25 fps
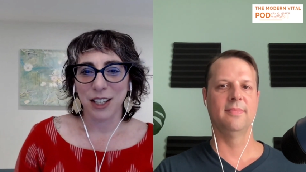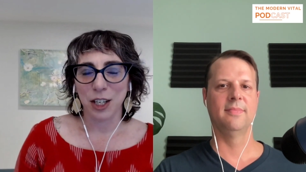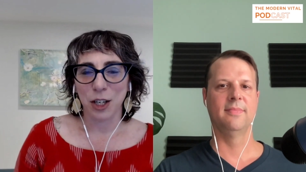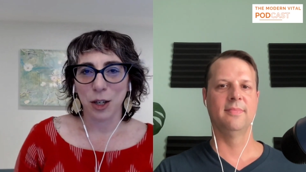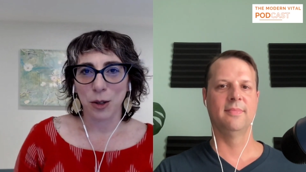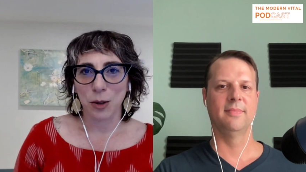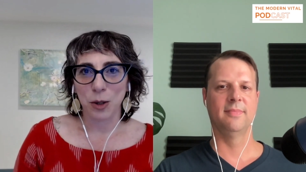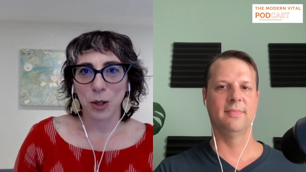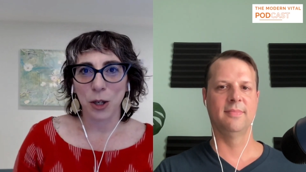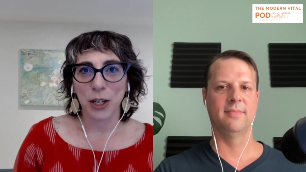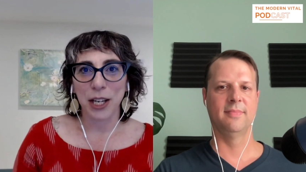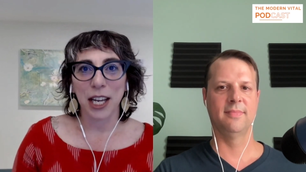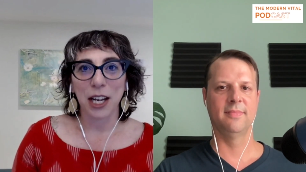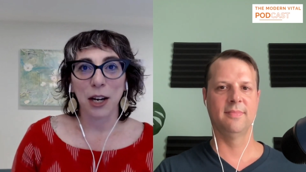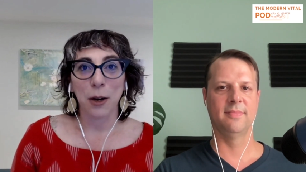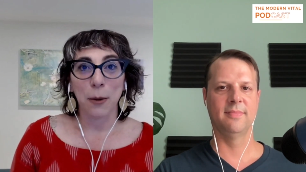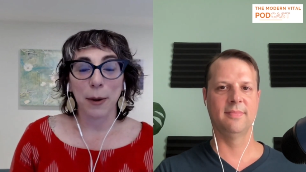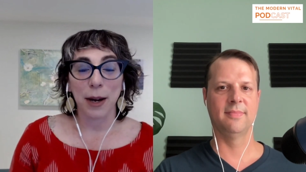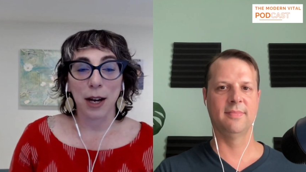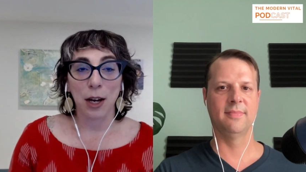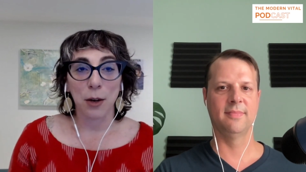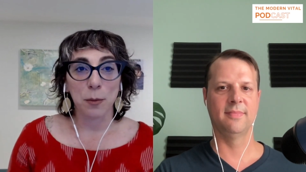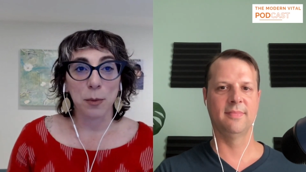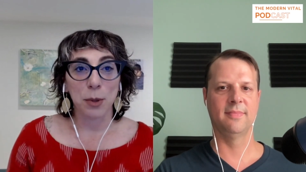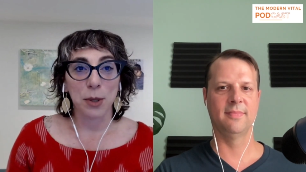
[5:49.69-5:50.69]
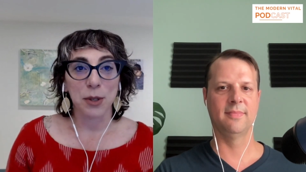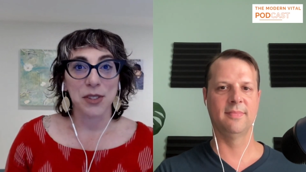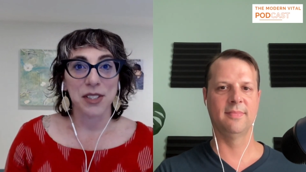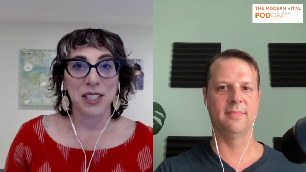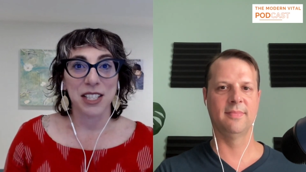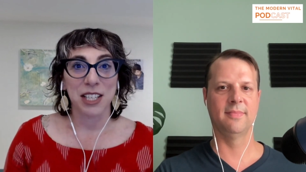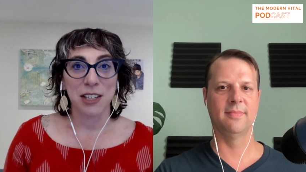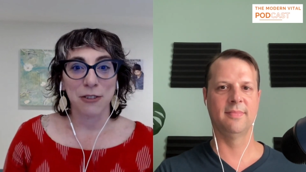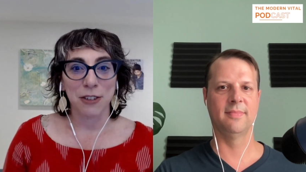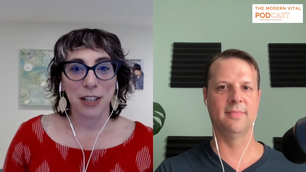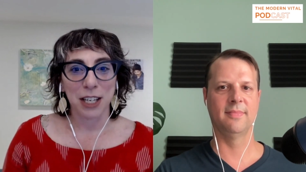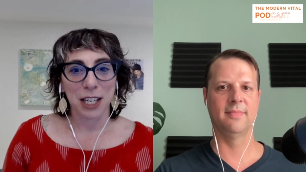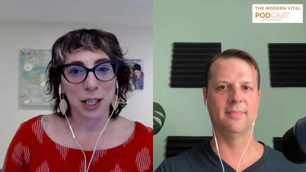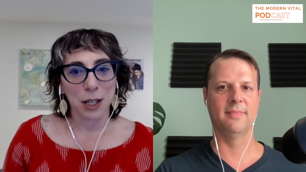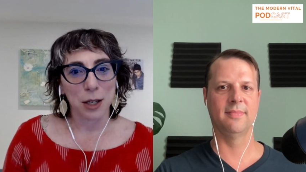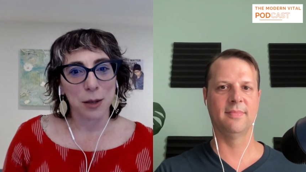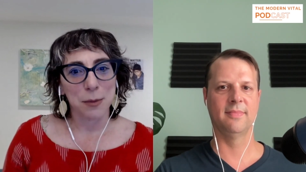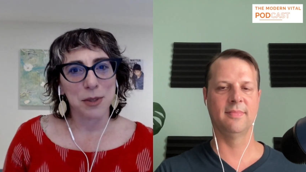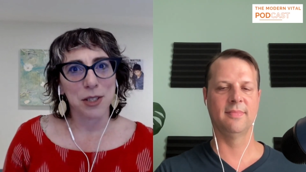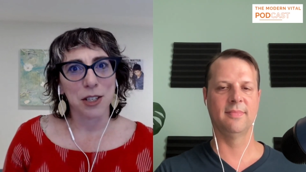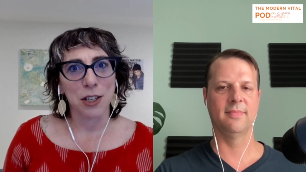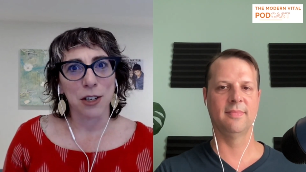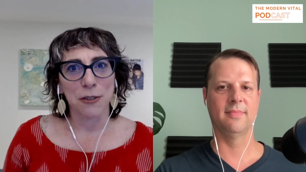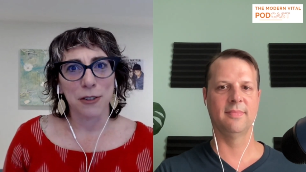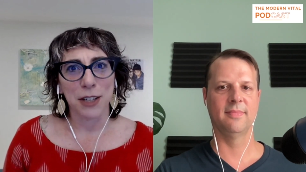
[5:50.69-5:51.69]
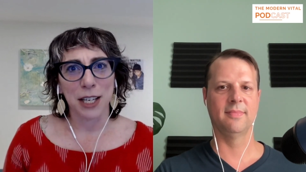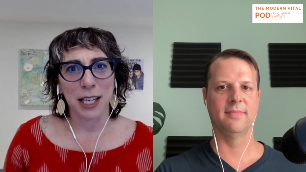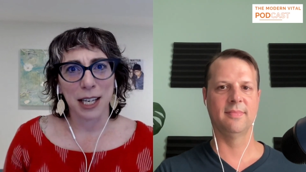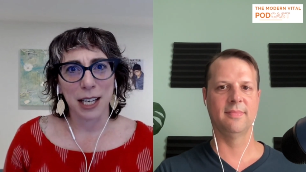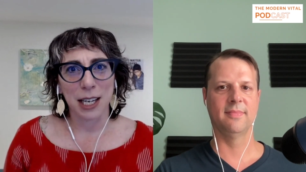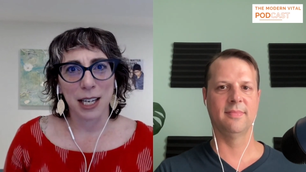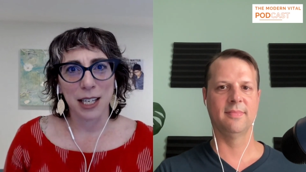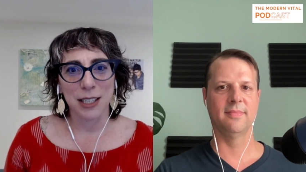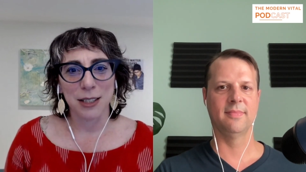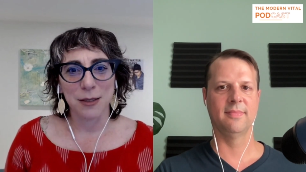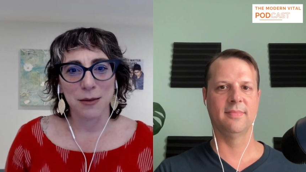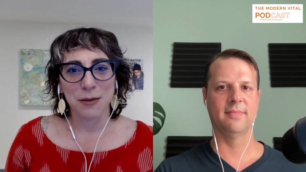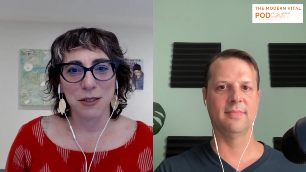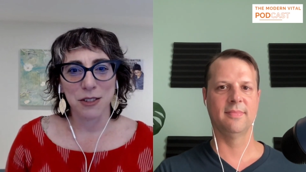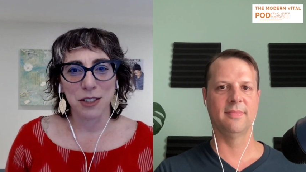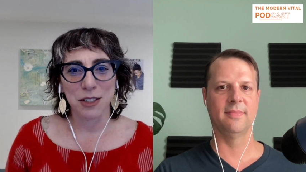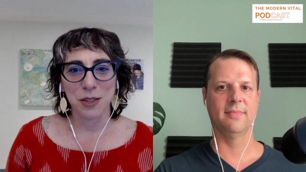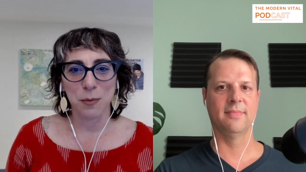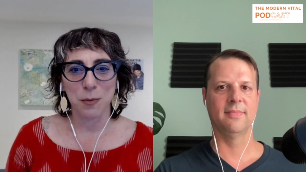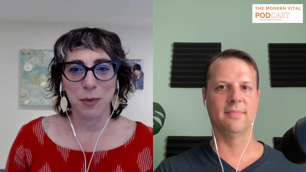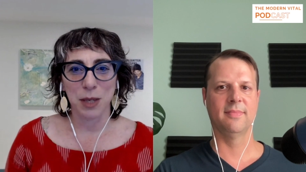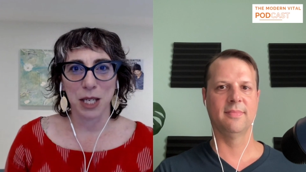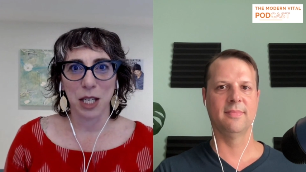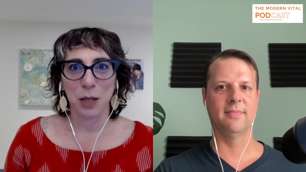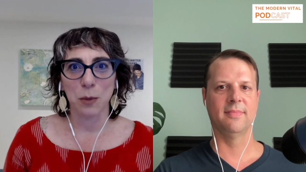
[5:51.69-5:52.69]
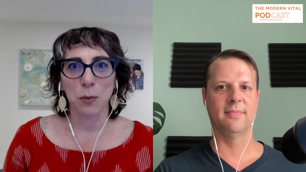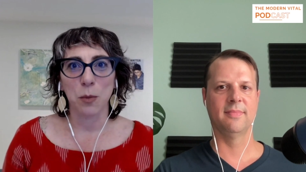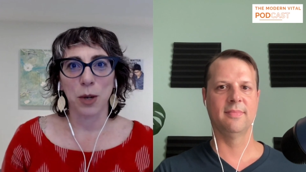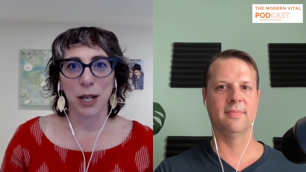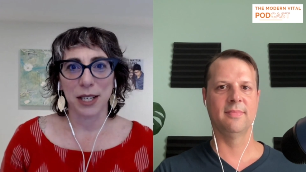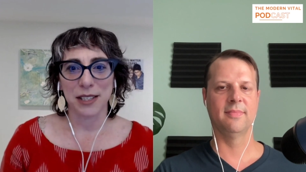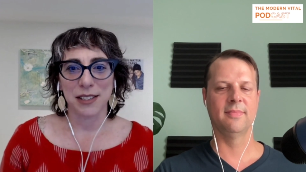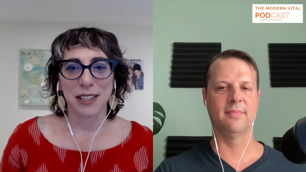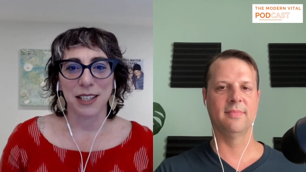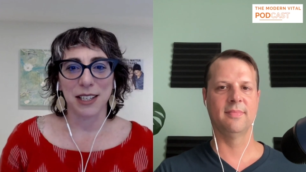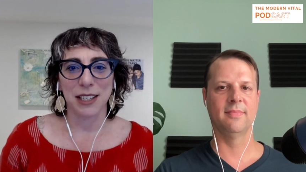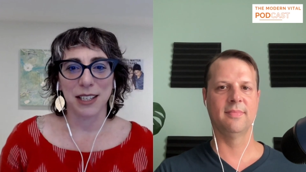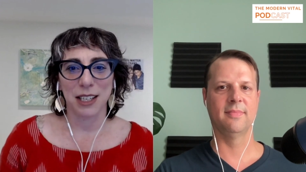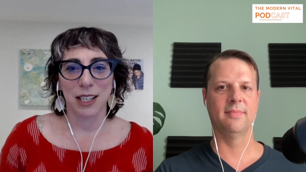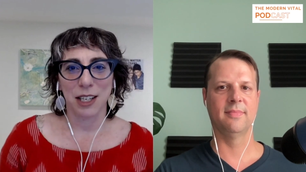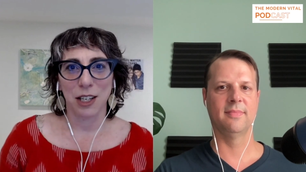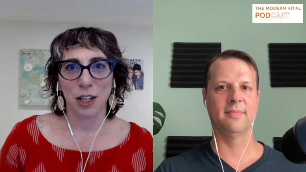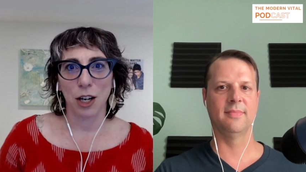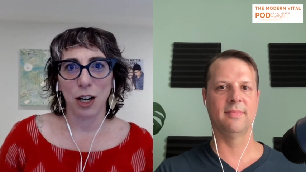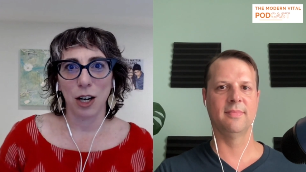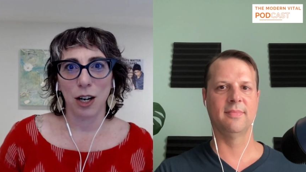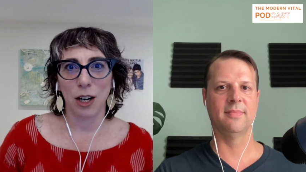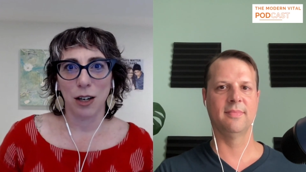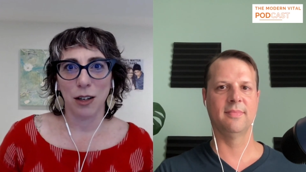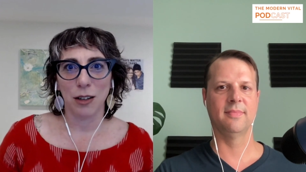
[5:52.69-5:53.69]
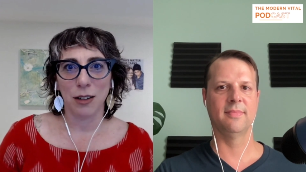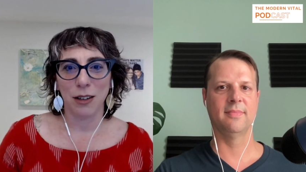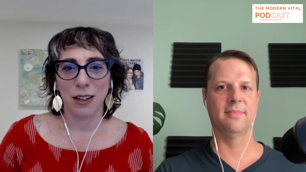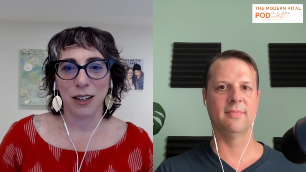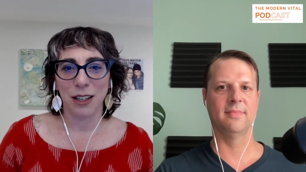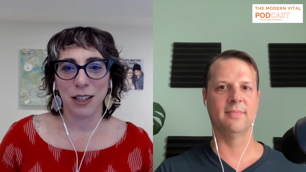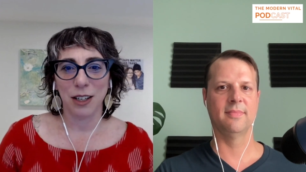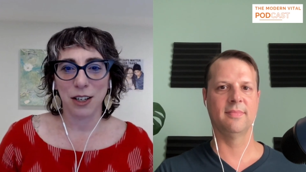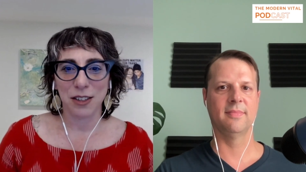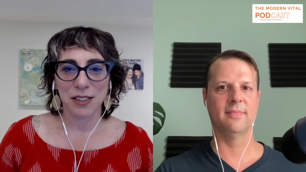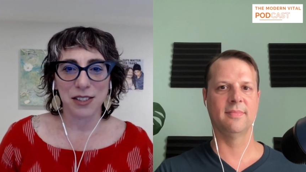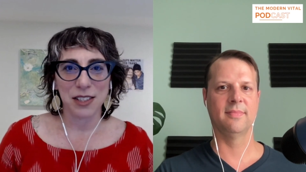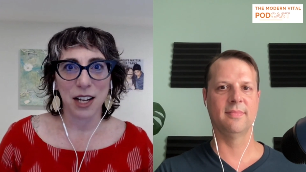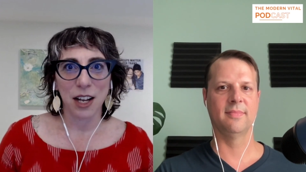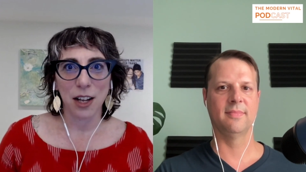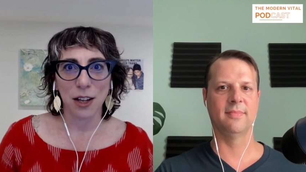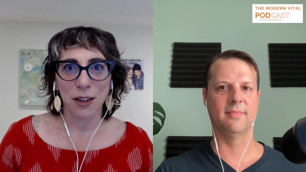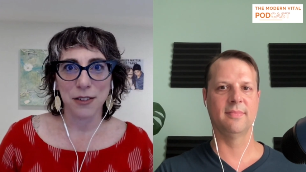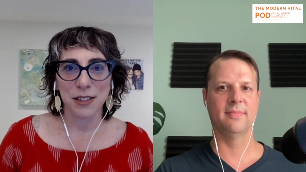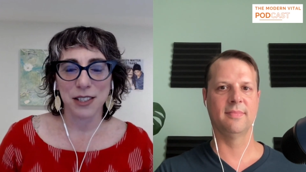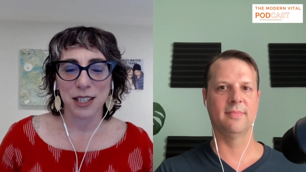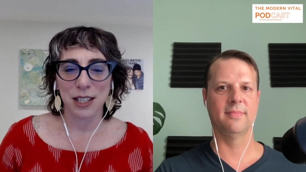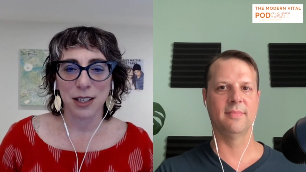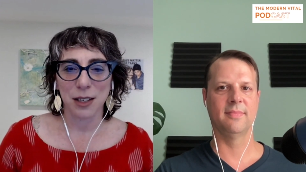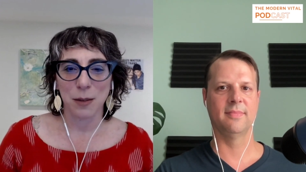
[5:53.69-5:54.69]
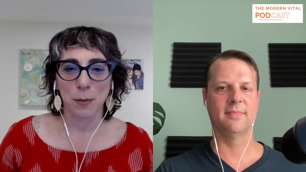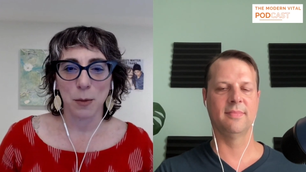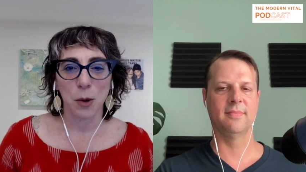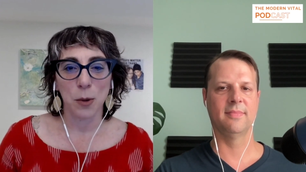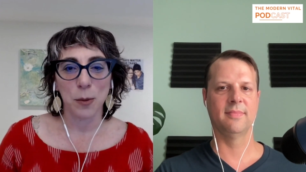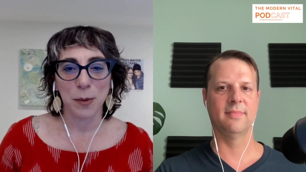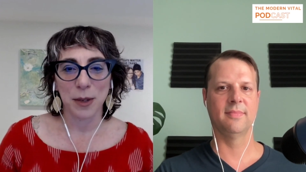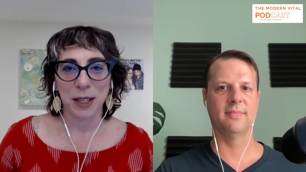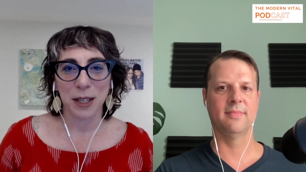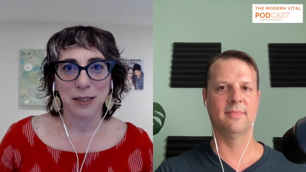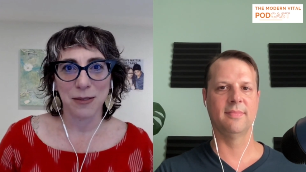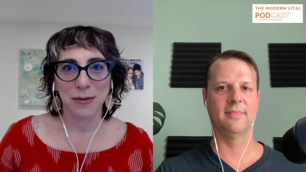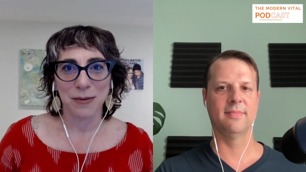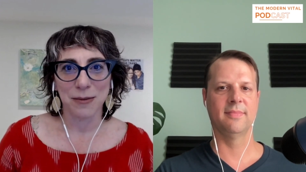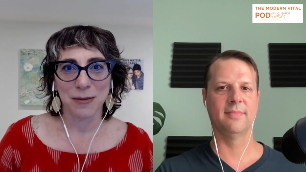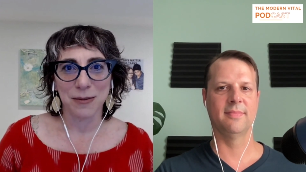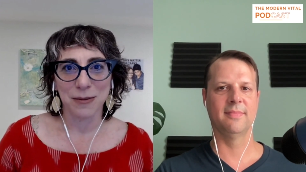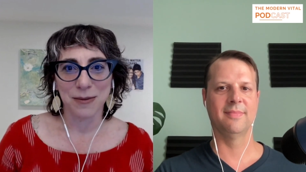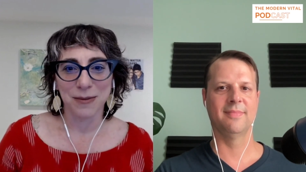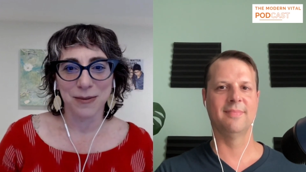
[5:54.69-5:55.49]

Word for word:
Speaker 1: you know, looking around, perceiving, observing, and just being present in our in ourselves in the moment.